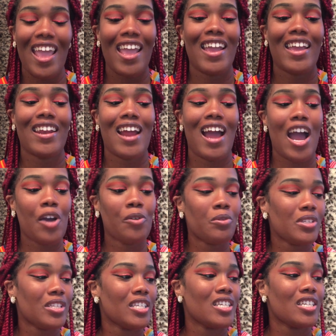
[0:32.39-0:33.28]
and I
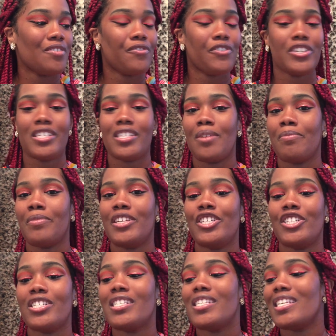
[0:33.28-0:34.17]
was looking for
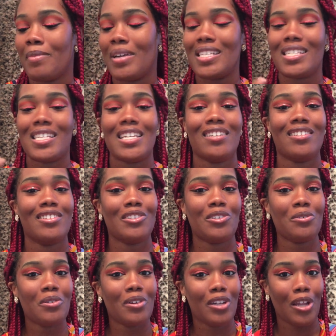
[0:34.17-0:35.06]
something just to my skin a
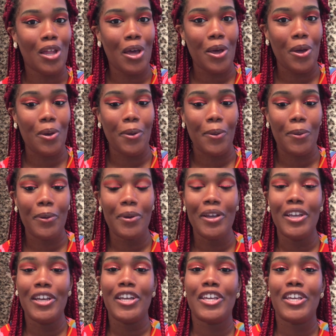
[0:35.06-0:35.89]
little glow,